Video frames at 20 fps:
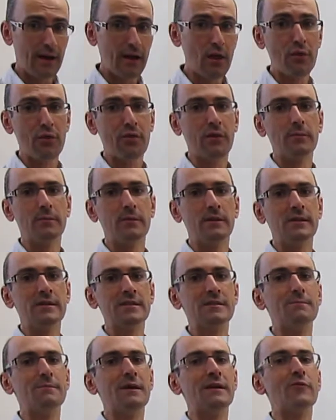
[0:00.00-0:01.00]

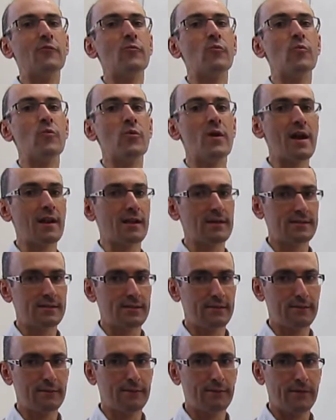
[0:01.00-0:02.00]
enthalpies but
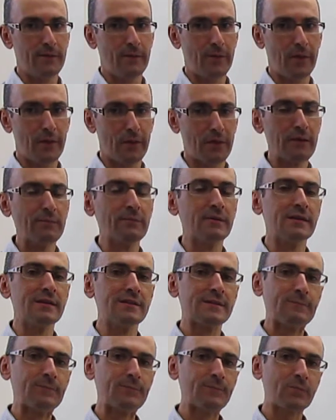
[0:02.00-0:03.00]
relative
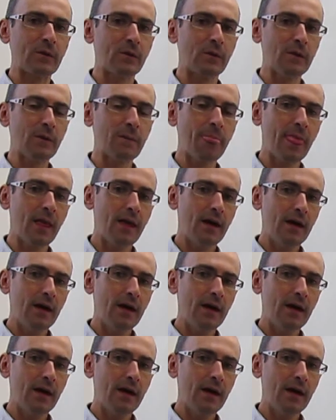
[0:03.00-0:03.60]
enthalpies. Okay?